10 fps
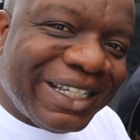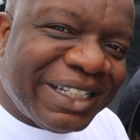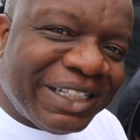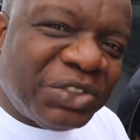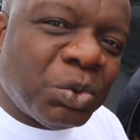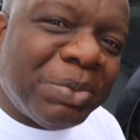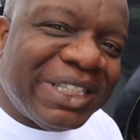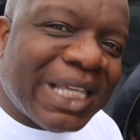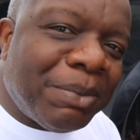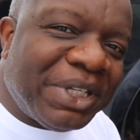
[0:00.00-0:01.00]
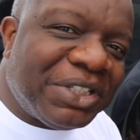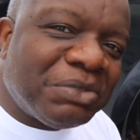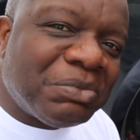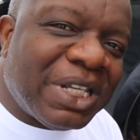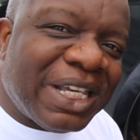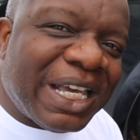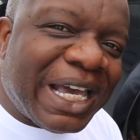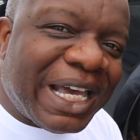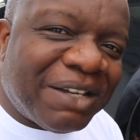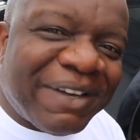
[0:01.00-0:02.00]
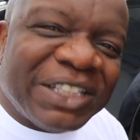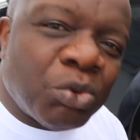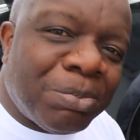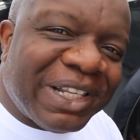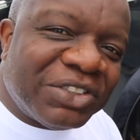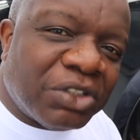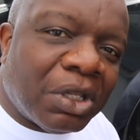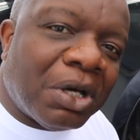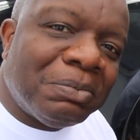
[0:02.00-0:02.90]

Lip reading: this has all been damaged, and I've had to replace the lot.